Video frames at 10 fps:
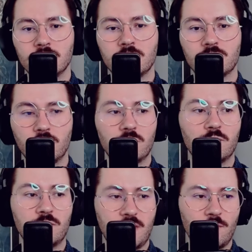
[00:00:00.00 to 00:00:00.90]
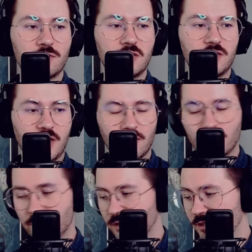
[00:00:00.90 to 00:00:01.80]
So yeah, mostly
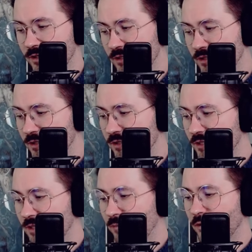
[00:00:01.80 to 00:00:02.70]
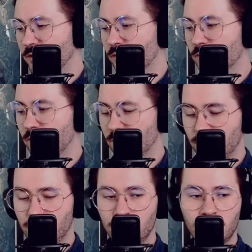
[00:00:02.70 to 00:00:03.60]
Terror is the point I would look
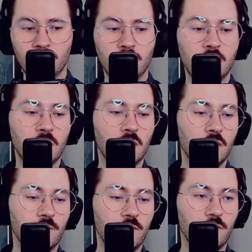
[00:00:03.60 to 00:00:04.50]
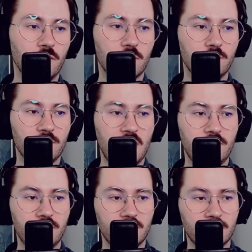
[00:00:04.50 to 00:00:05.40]
to for
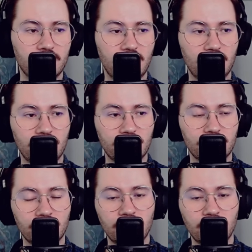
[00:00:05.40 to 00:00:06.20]
having like